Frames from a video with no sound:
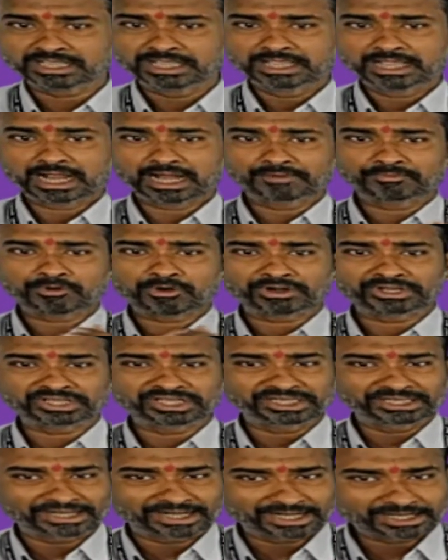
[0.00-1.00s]
and for
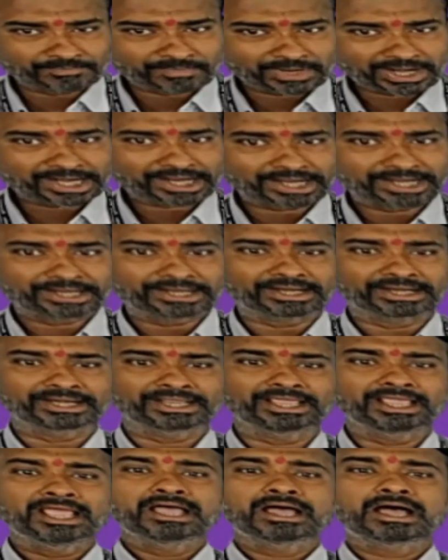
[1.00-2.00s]
the treatment
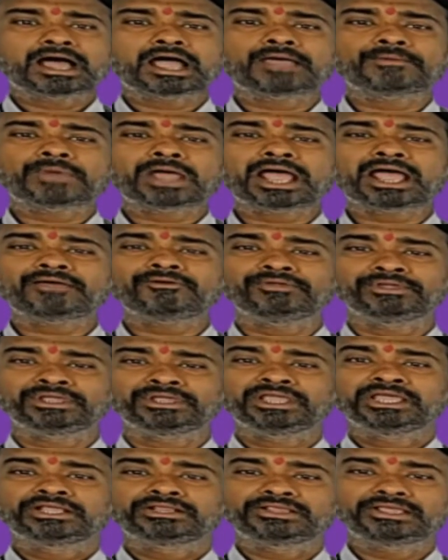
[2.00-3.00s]
entity, I am
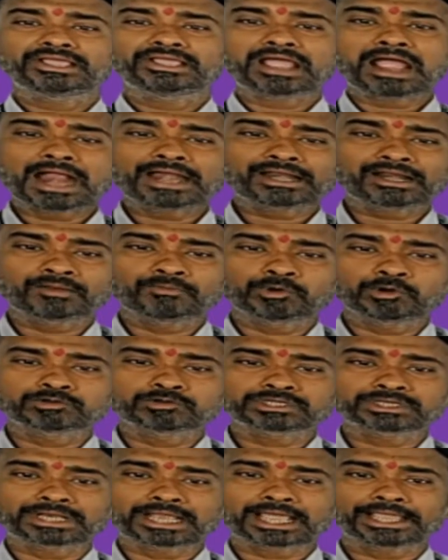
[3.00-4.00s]
having the
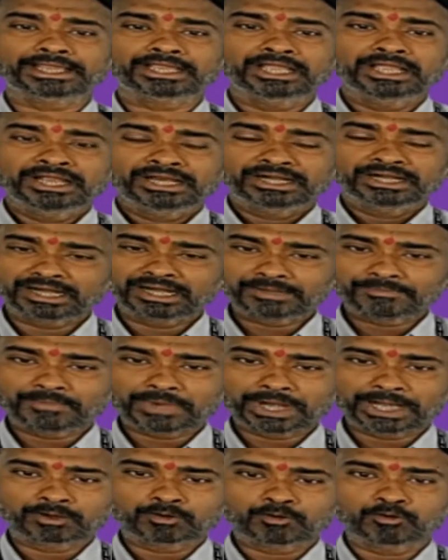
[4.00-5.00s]
attributes like
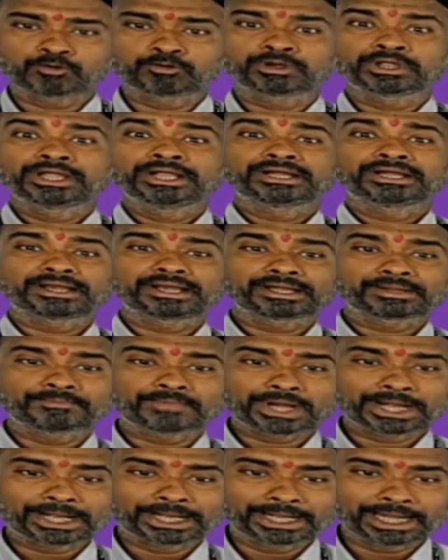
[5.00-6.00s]
treatment code,
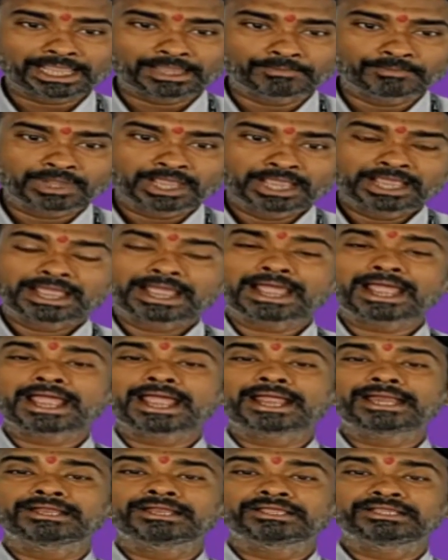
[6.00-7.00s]
treatment name
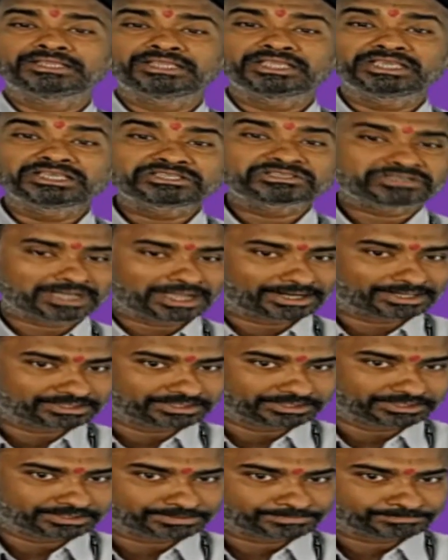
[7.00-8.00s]
and the
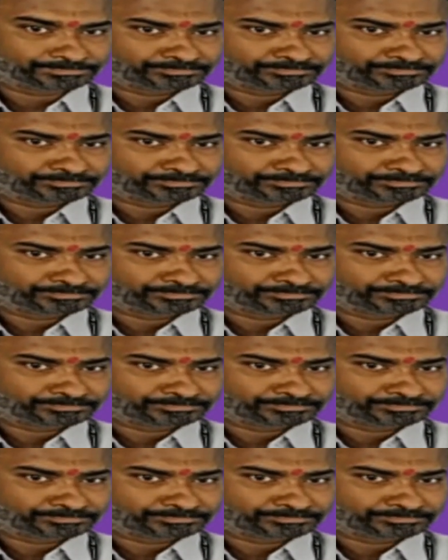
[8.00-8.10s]
charges.